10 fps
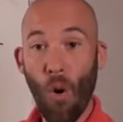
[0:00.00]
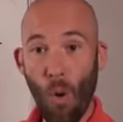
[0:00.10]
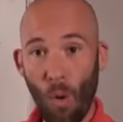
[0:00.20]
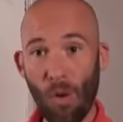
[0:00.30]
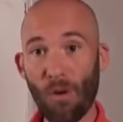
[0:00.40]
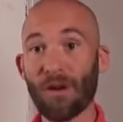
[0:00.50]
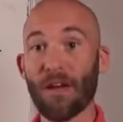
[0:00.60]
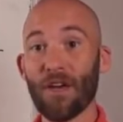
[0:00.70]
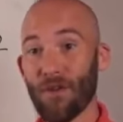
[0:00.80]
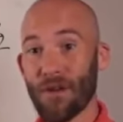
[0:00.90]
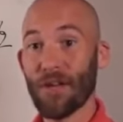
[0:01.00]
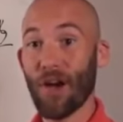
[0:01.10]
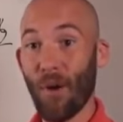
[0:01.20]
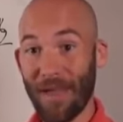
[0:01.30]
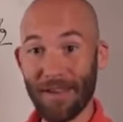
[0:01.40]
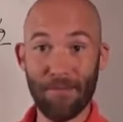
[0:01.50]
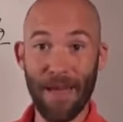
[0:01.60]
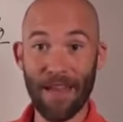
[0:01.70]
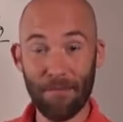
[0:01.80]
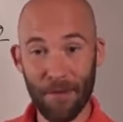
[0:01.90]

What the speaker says: or you can go into many